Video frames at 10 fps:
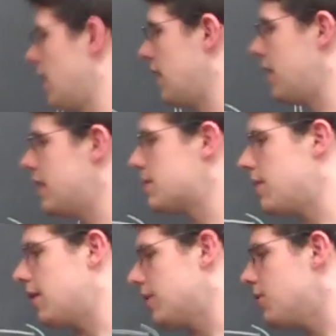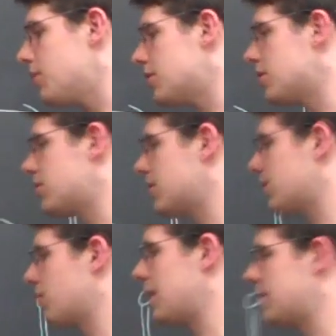and this molecule, which is
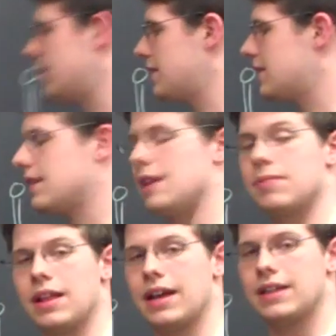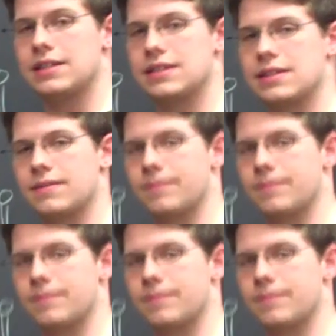resonance stabilized.